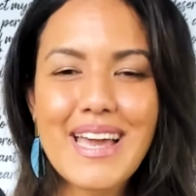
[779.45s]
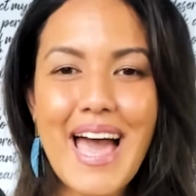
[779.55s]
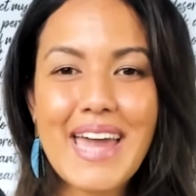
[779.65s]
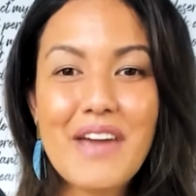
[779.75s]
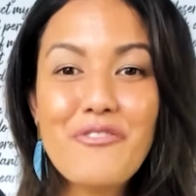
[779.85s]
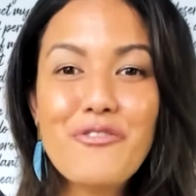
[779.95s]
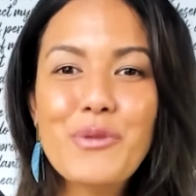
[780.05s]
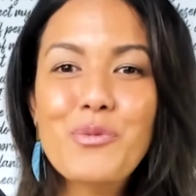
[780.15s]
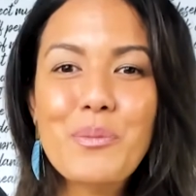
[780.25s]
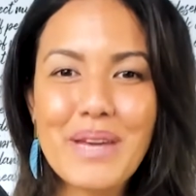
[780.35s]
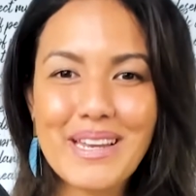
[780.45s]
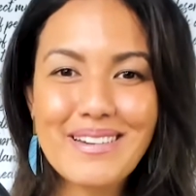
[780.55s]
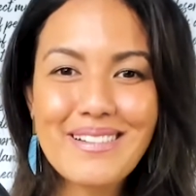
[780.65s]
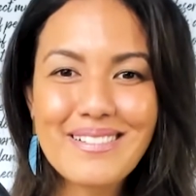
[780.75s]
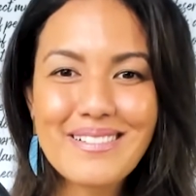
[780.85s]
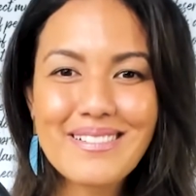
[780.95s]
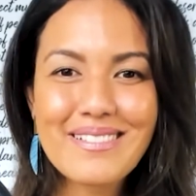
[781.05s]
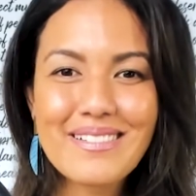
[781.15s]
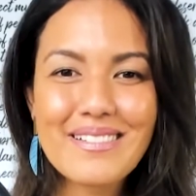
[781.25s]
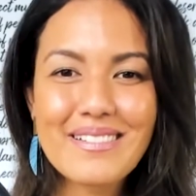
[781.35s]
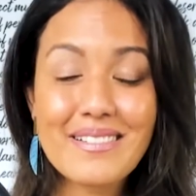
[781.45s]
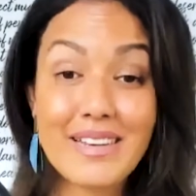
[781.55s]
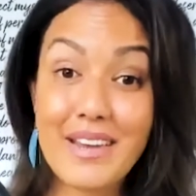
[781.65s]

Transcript: And every woman, and